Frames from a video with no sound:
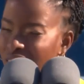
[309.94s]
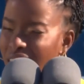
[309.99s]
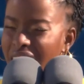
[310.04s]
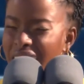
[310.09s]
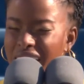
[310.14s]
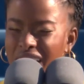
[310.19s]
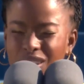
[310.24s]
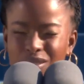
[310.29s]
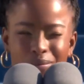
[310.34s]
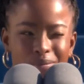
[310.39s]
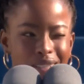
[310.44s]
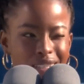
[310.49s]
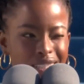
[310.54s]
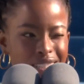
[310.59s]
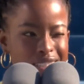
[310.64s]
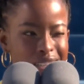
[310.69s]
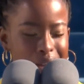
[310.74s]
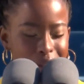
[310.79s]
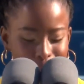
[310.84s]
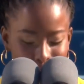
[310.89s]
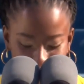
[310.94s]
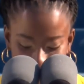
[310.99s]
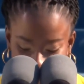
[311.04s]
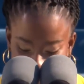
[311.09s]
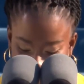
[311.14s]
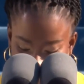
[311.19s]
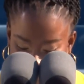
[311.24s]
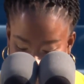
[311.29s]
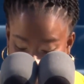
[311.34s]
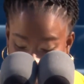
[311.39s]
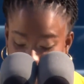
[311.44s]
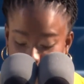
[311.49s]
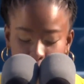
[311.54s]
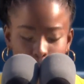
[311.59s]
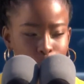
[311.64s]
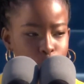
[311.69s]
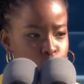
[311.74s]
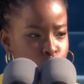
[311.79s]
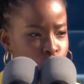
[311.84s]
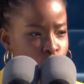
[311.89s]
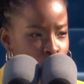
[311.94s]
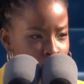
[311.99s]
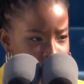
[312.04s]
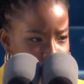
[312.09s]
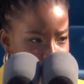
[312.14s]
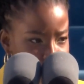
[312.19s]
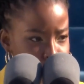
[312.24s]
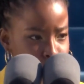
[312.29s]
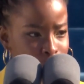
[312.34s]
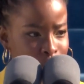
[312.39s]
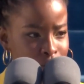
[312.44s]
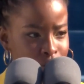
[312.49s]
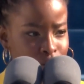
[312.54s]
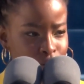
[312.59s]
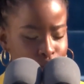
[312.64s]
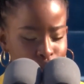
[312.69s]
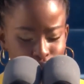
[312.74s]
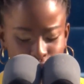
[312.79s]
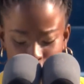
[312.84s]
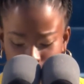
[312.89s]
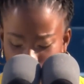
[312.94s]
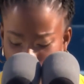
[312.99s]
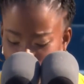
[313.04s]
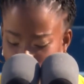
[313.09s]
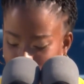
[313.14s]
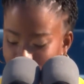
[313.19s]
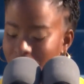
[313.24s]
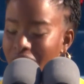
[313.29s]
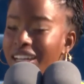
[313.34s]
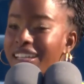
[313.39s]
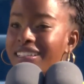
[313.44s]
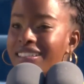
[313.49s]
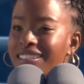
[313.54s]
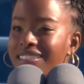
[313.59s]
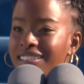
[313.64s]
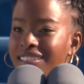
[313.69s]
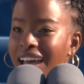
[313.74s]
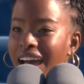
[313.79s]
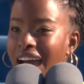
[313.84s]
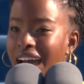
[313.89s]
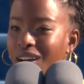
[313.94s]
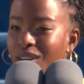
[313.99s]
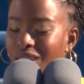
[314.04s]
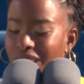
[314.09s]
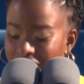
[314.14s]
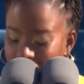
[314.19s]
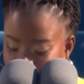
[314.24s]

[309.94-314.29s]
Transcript: rise from the sun-baked South. We will rebuild, reconcile,